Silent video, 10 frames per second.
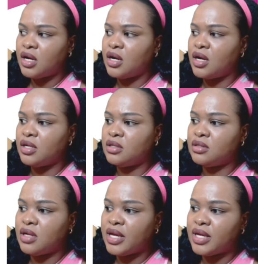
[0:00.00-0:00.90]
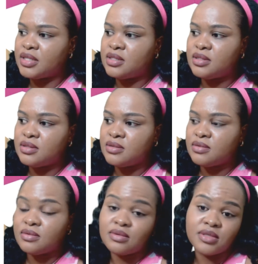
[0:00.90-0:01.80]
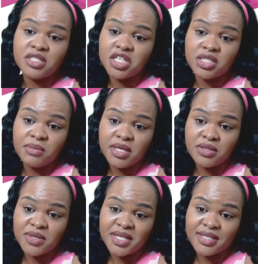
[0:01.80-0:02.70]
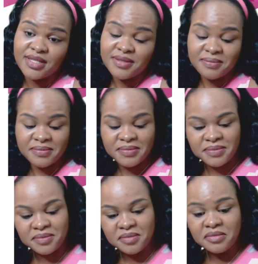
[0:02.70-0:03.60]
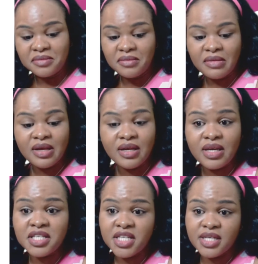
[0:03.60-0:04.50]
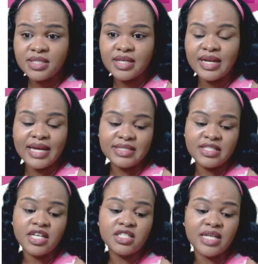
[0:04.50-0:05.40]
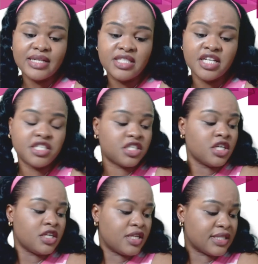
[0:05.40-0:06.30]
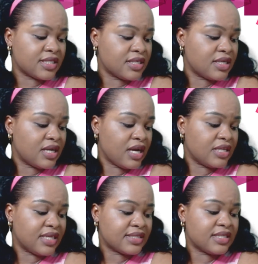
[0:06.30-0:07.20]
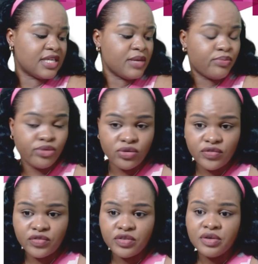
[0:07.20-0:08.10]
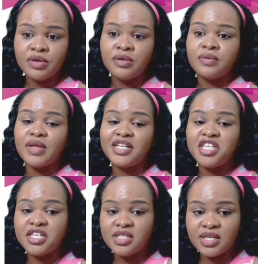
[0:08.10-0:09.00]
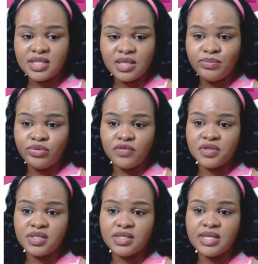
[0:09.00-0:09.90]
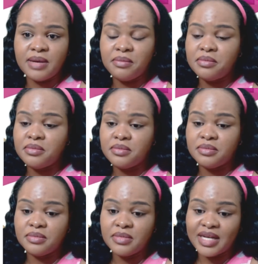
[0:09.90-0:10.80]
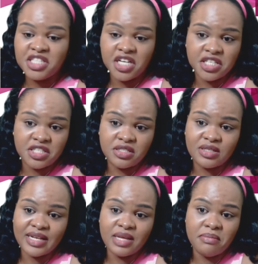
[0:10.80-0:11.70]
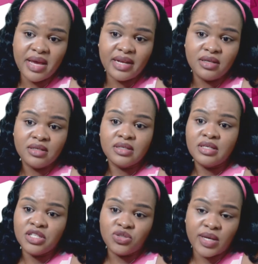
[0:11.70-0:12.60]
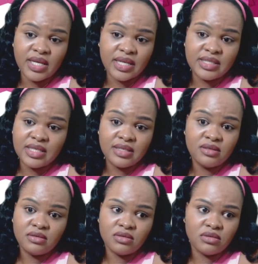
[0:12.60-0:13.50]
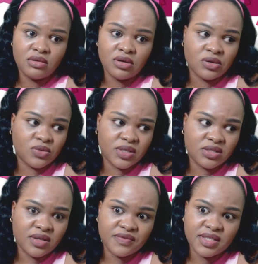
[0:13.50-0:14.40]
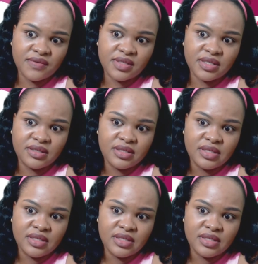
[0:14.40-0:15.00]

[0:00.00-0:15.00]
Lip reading: and I guess the change they made in 2018. Kitchen side, that change doesn't improve. That change doesn't improve the system. That change that they made in 2018, or was it 2017?